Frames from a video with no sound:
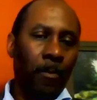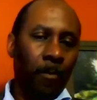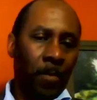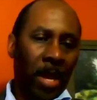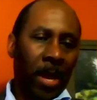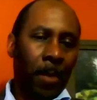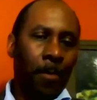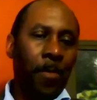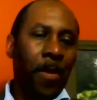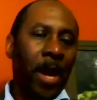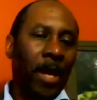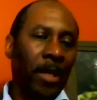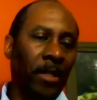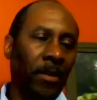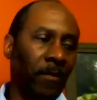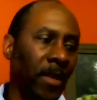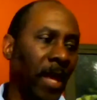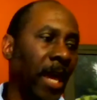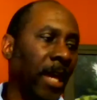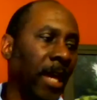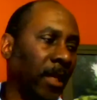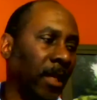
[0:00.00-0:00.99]
and be a
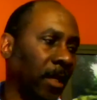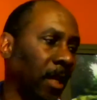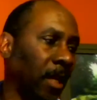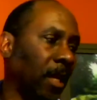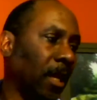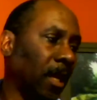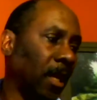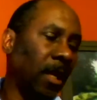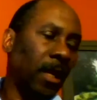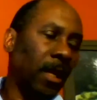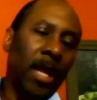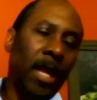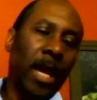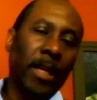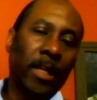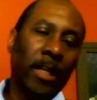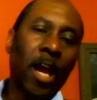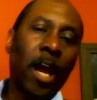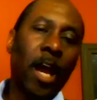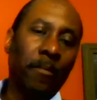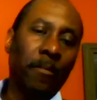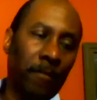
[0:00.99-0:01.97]
part of
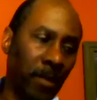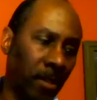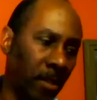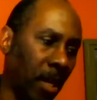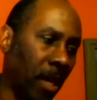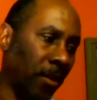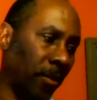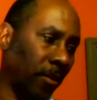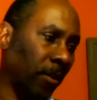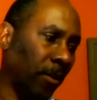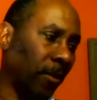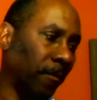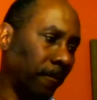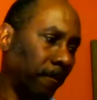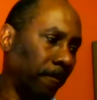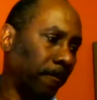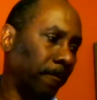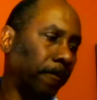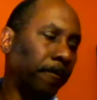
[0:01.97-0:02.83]
that conversation.